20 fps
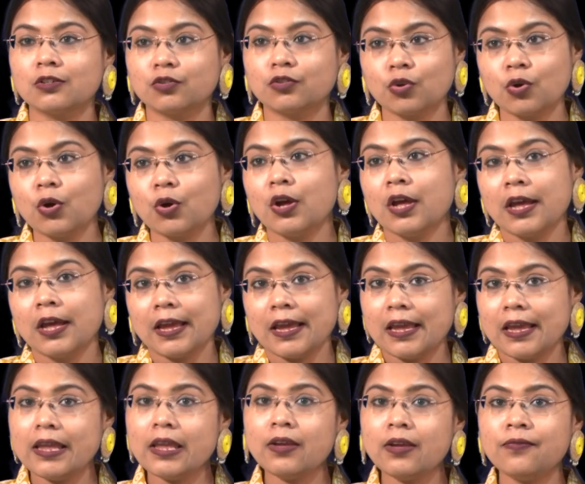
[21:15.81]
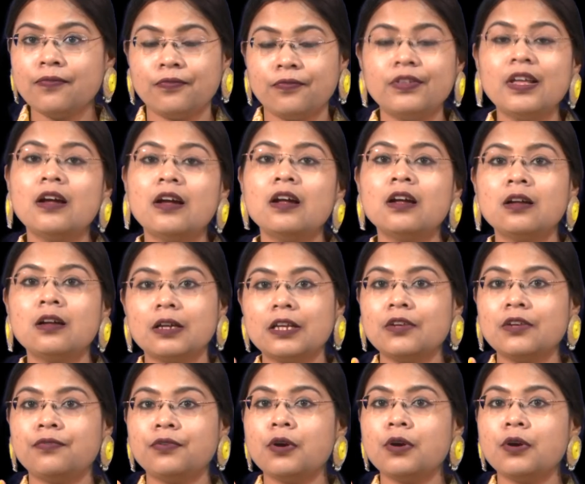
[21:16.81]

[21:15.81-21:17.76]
So if you